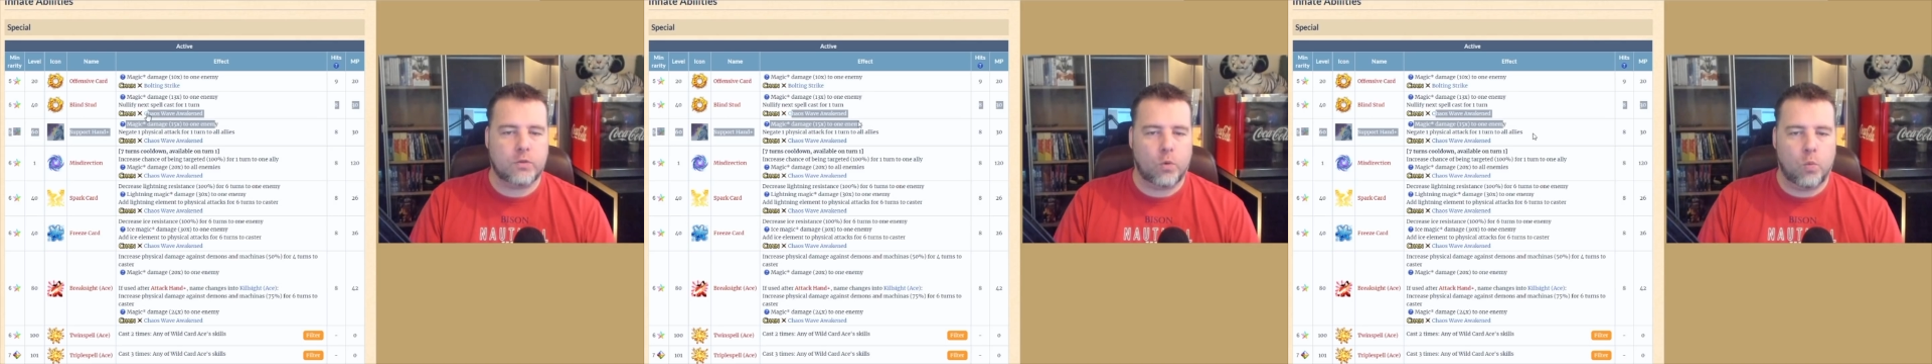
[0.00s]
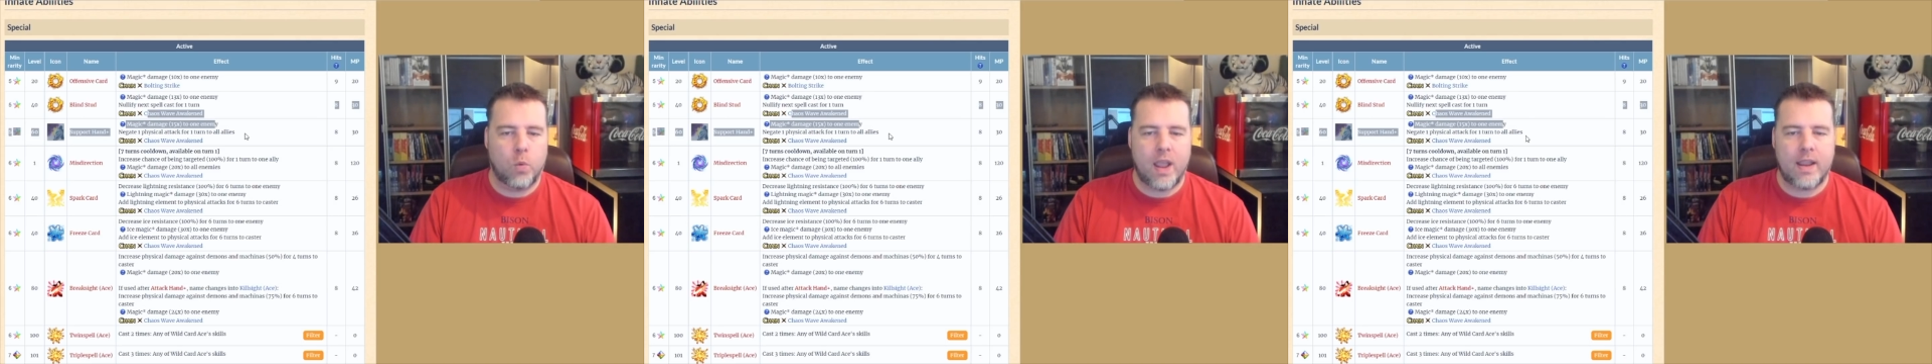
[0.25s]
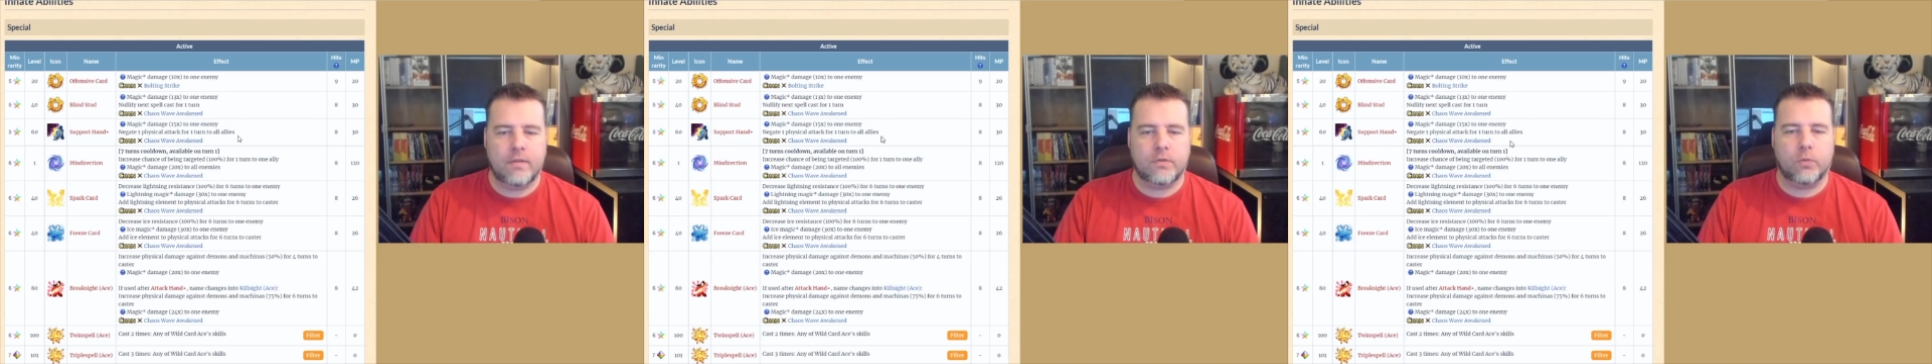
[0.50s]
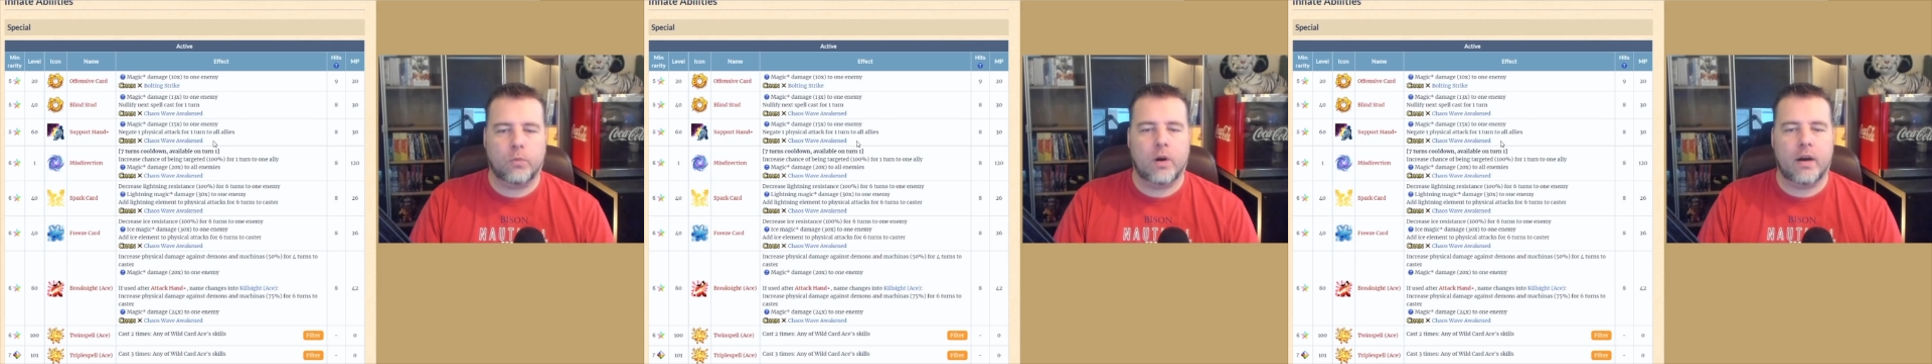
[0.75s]
Waves,
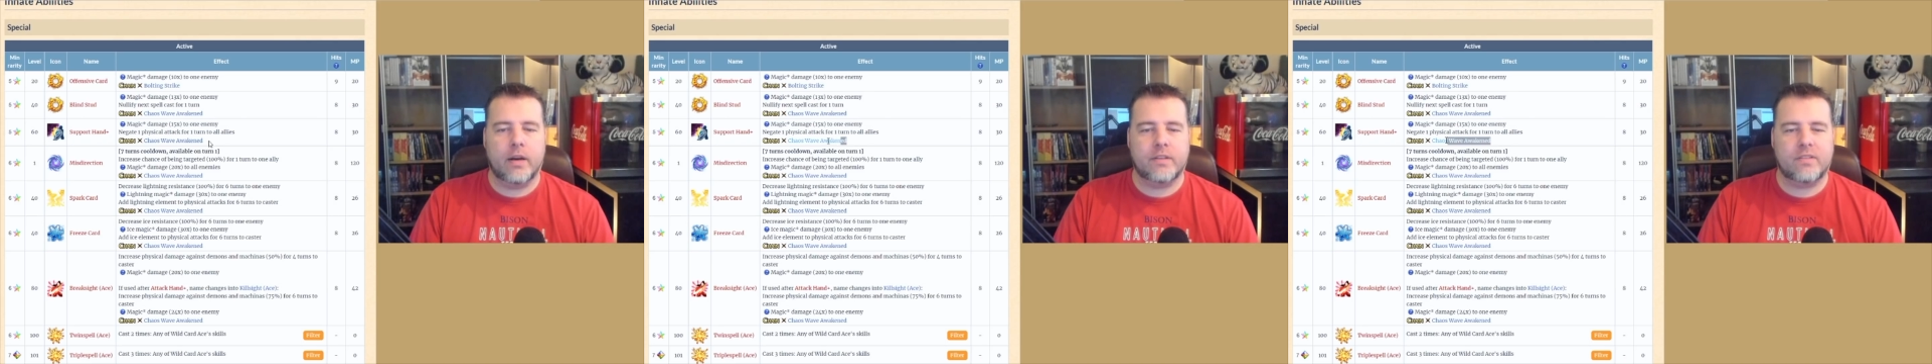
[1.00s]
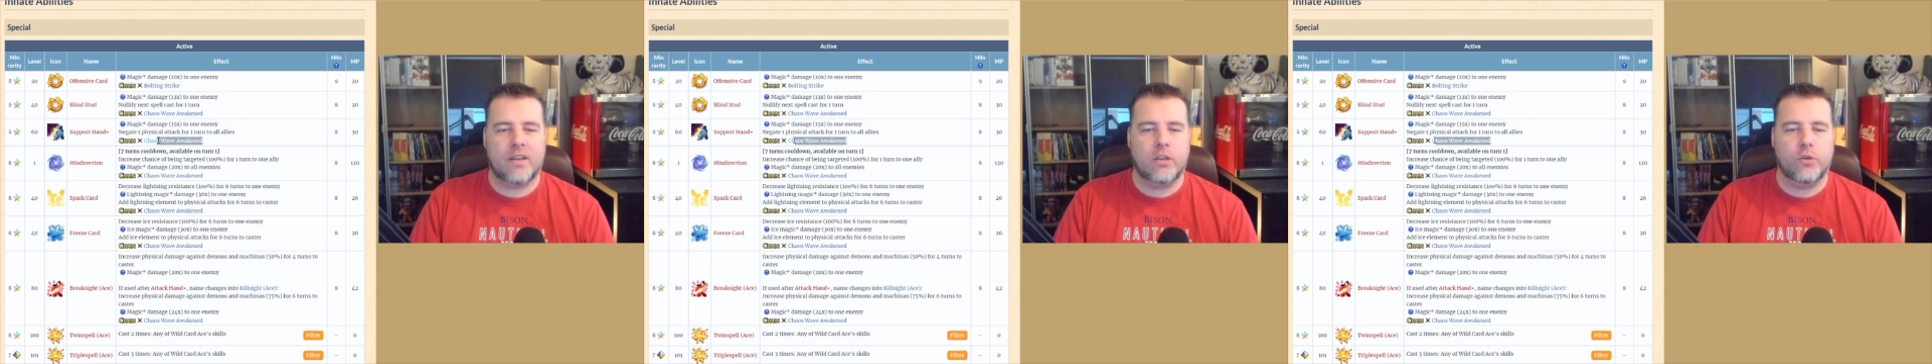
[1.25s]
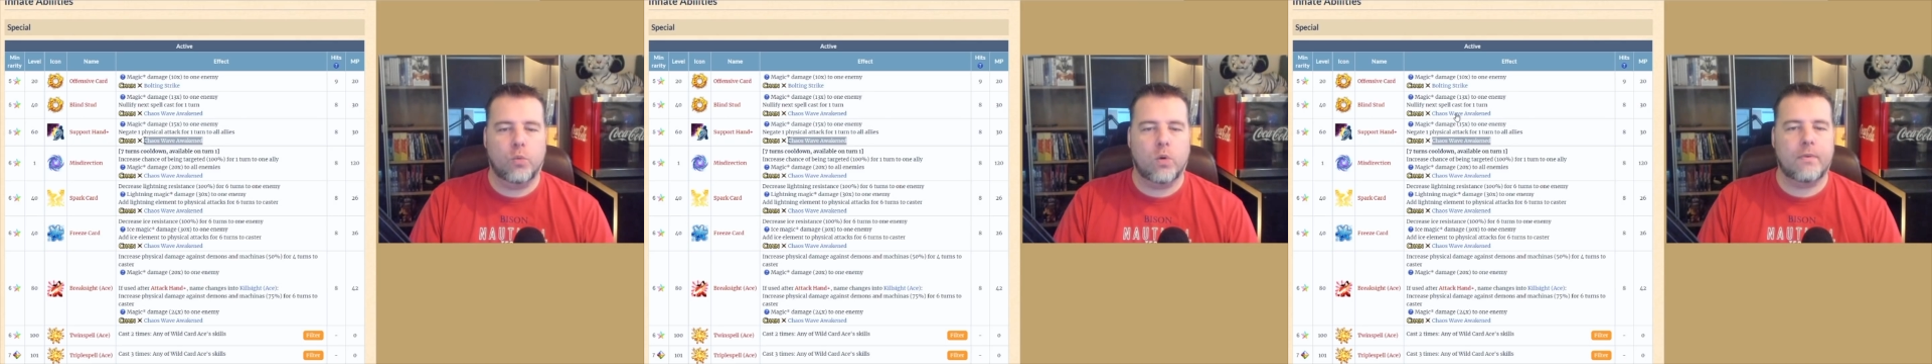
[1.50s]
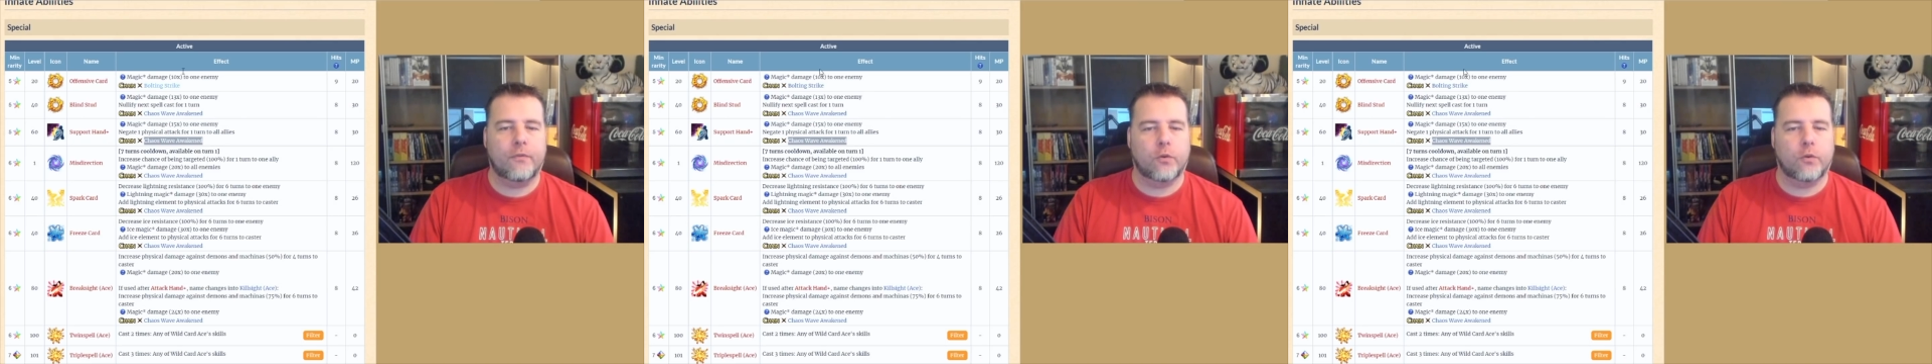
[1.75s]
where I say you want to be